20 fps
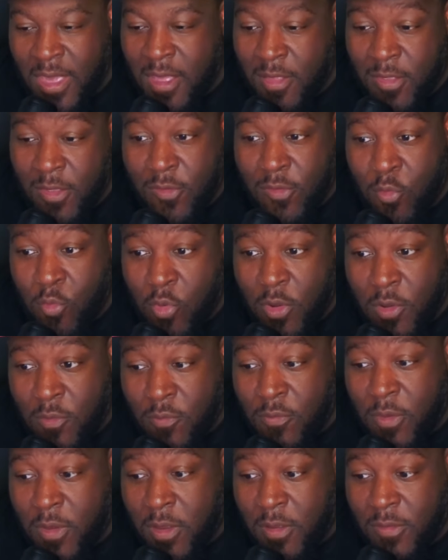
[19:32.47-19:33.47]
These are one of the
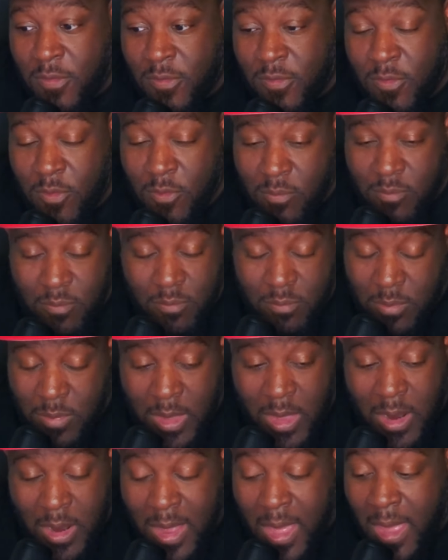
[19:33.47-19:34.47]
variants,
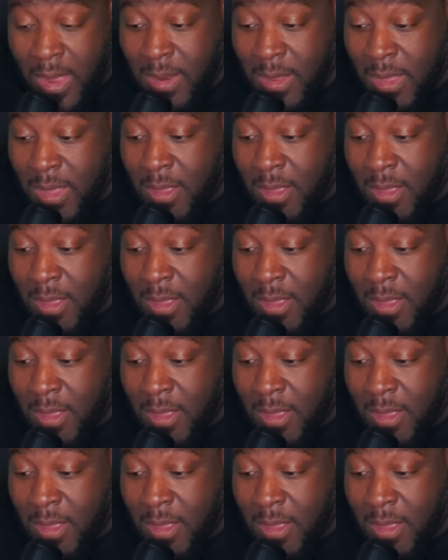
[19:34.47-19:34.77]
not a lot,